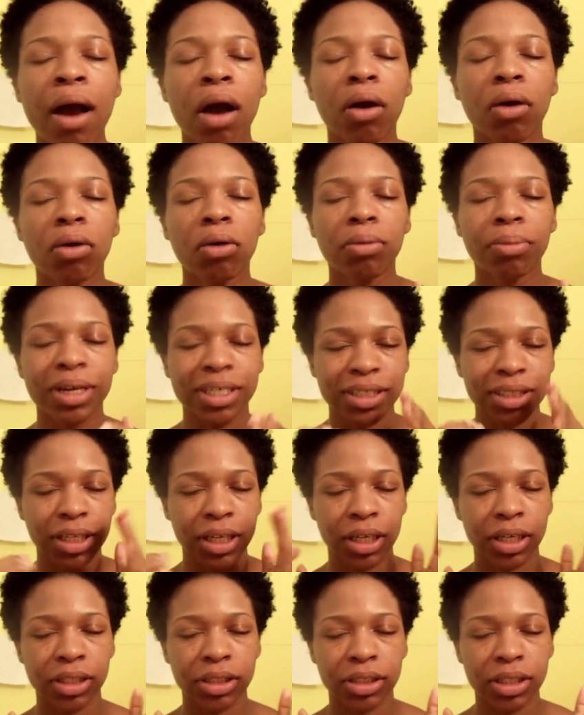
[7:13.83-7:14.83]
Ooh, my
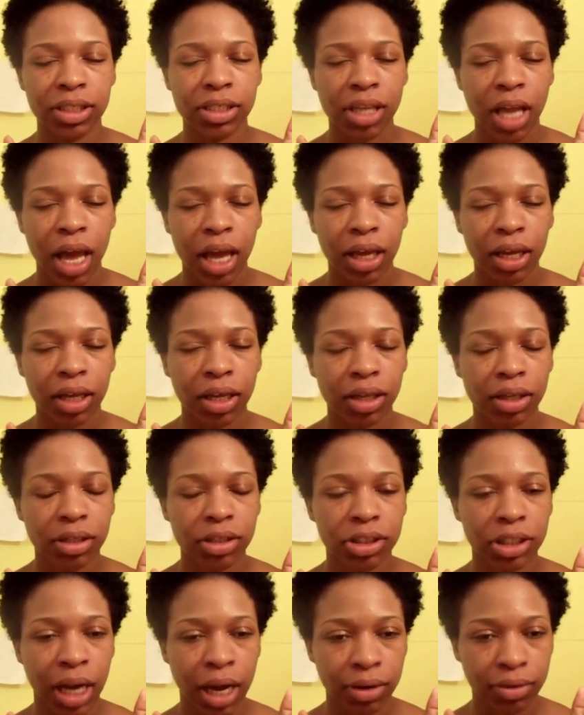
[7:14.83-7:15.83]
skin is just like
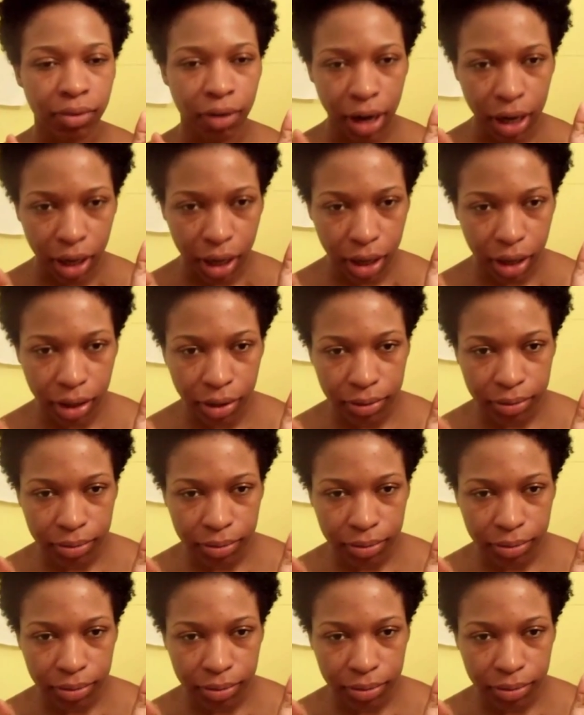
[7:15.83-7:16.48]
shouting right now.